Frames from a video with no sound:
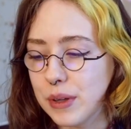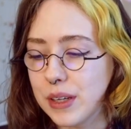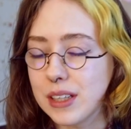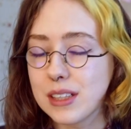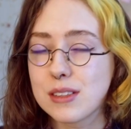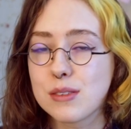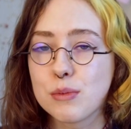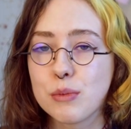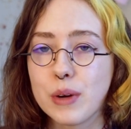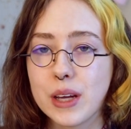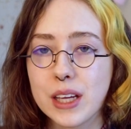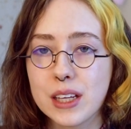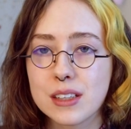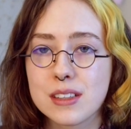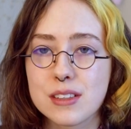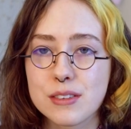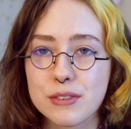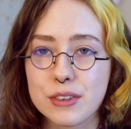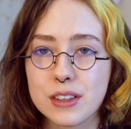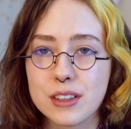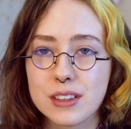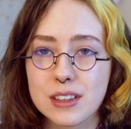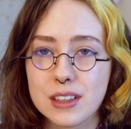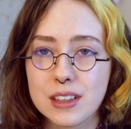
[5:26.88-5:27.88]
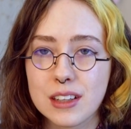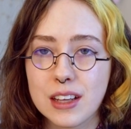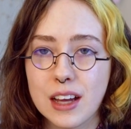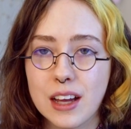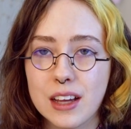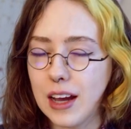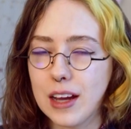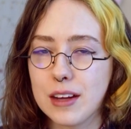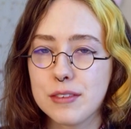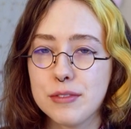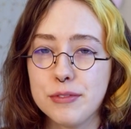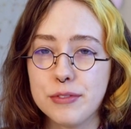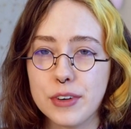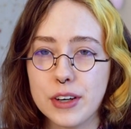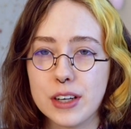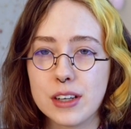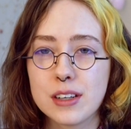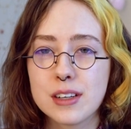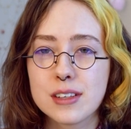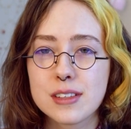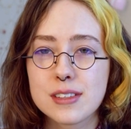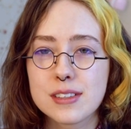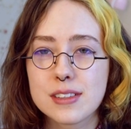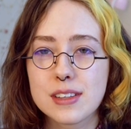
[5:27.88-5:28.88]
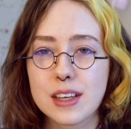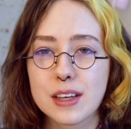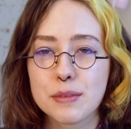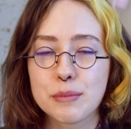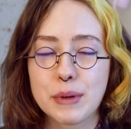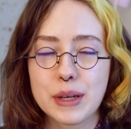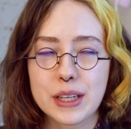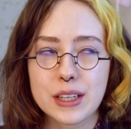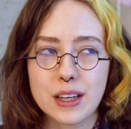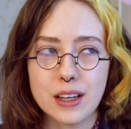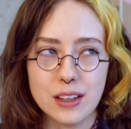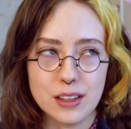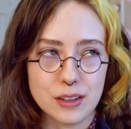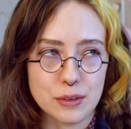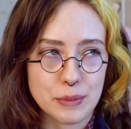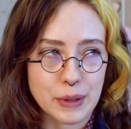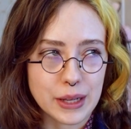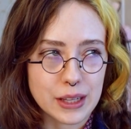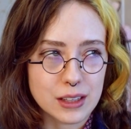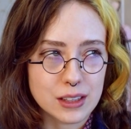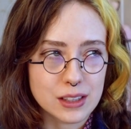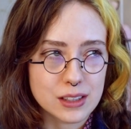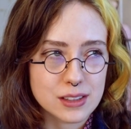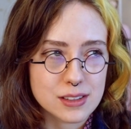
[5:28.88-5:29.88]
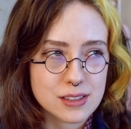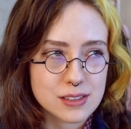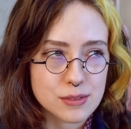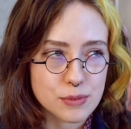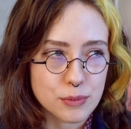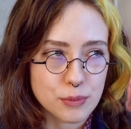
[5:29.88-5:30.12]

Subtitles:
it's way different than that. At first, like my color palettes